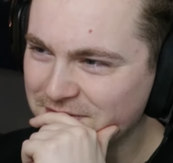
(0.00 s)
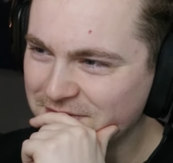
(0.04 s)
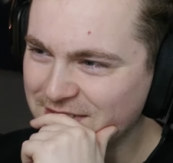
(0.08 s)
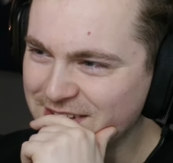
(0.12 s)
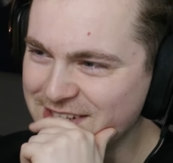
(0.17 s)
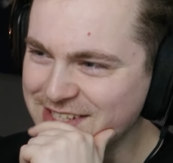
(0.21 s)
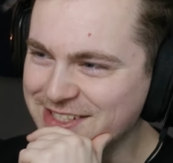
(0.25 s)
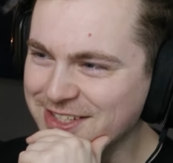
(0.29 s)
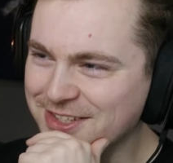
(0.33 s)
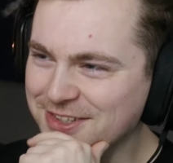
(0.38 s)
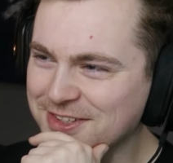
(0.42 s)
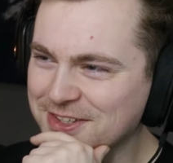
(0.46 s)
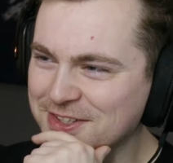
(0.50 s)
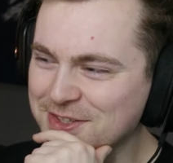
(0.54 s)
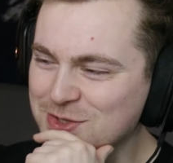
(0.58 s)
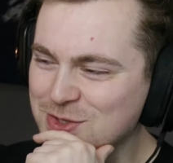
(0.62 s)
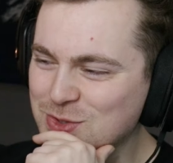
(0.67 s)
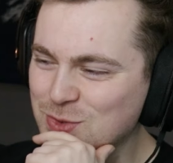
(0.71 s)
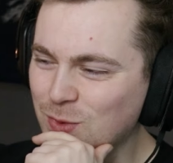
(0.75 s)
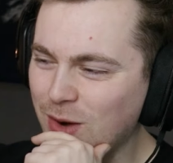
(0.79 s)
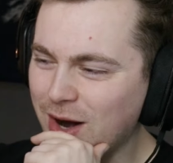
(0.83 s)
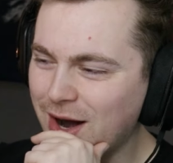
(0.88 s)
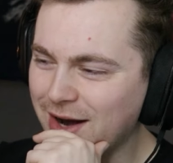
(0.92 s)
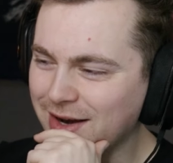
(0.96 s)
He's looking
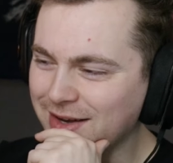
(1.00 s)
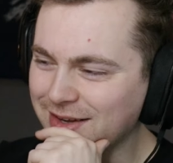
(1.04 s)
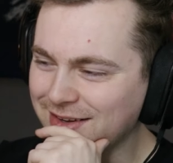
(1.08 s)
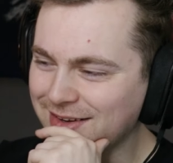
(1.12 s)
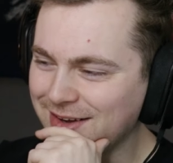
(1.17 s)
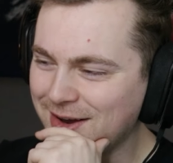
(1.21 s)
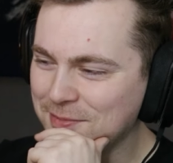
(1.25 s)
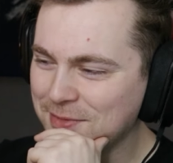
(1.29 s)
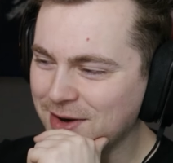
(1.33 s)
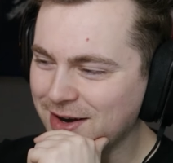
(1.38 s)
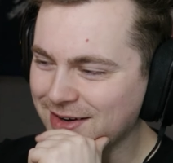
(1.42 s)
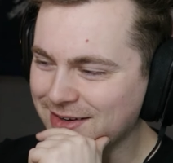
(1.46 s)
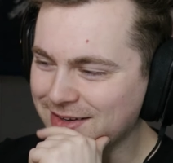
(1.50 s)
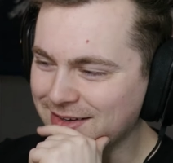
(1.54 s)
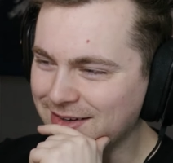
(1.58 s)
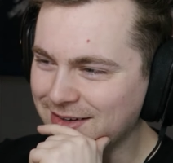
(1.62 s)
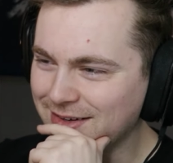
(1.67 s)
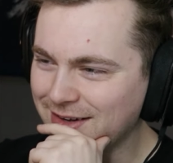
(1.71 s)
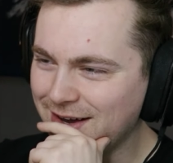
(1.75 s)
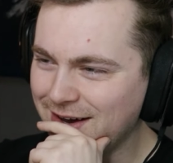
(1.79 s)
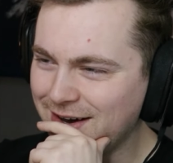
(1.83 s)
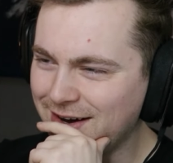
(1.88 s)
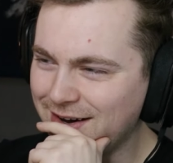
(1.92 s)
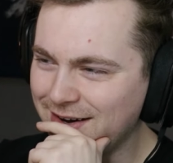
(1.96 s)
swaggy, I'm not gonna
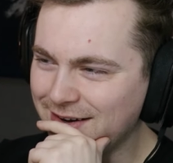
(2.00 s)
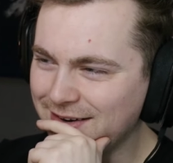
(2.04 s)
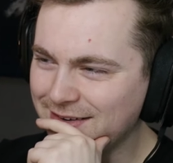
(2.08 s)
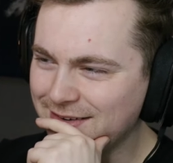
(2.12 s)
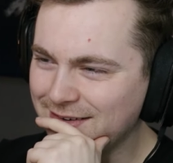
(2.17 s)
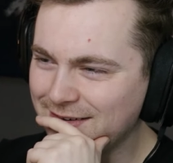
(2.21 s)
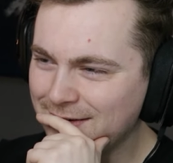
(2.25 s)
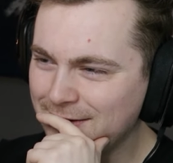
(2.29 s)
lie.